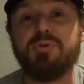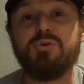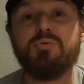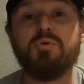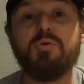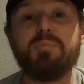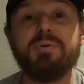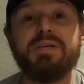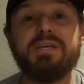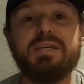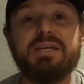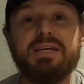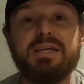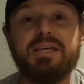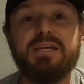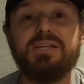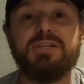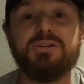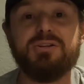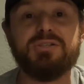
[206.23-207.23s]
You will be
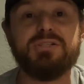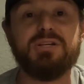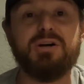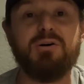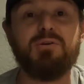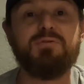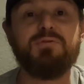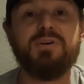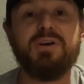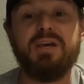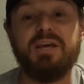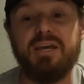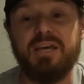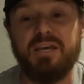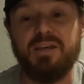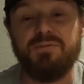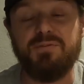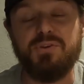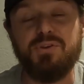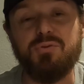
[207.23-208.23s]
kicking yourself
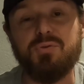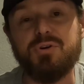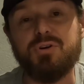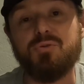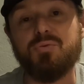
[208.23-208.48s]
if you